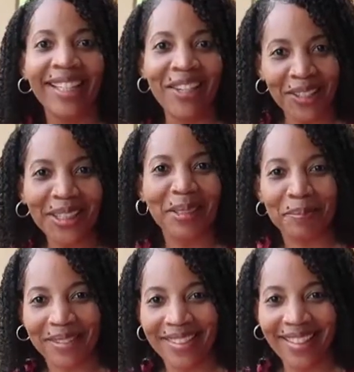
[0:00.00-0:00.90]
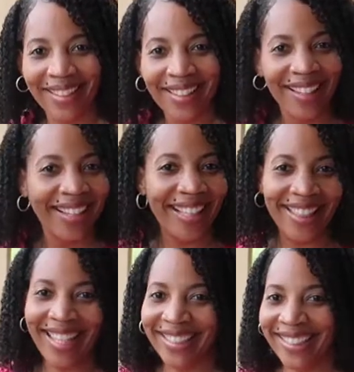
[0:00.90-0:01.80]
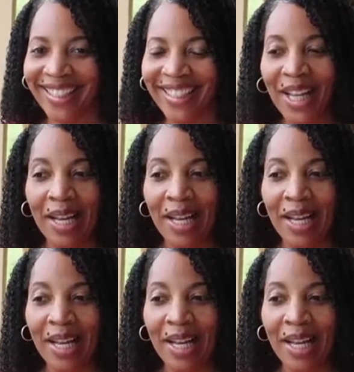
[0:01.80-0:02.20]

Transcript: your lips. That's it.